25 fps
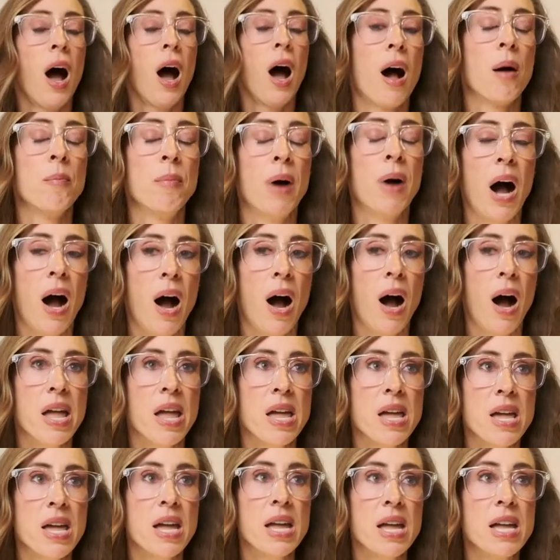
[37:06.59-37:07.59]
Um,
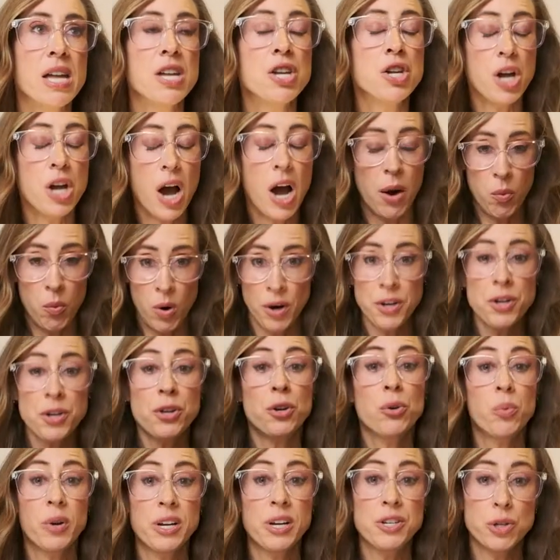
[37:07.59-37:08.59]
I want
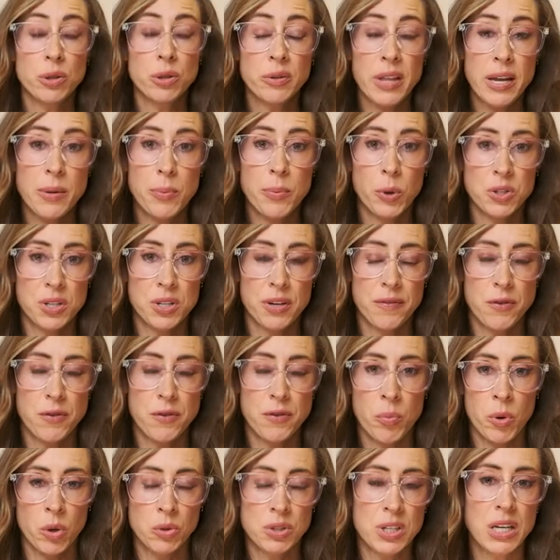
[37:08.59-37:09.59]
you to read your labels of
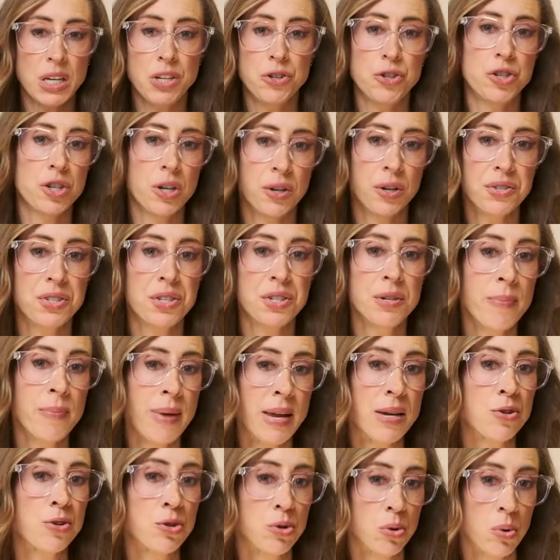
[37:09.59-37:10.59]
your multi just to
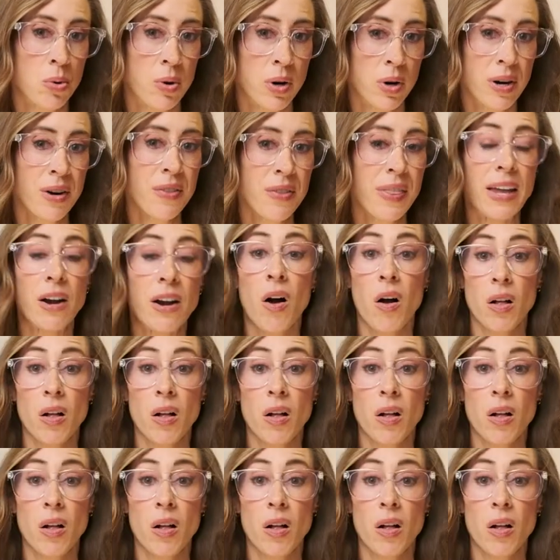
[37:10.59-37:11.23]
make sure that